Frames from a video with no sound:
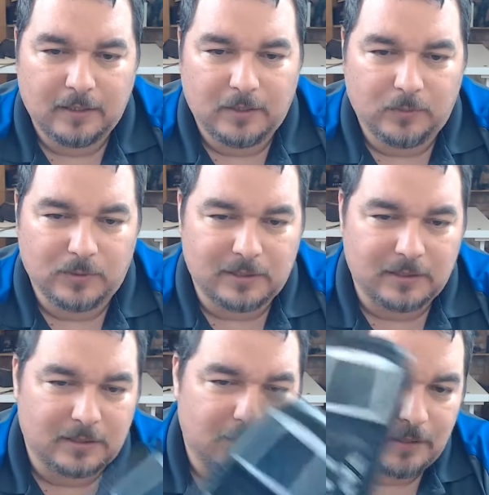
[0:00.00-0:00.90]
It
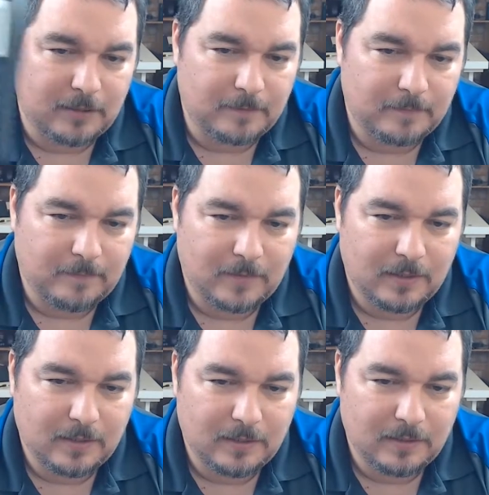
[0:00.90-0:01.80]
wasn't uh,
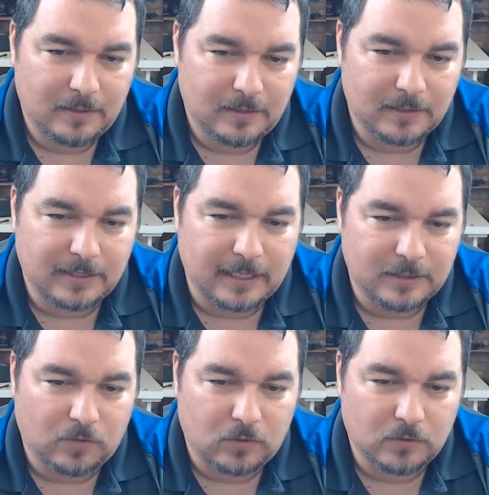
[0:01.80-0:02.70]
this guy's
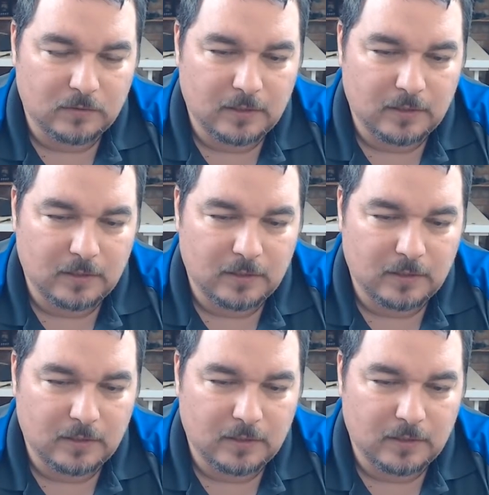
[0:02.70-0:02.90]
fault.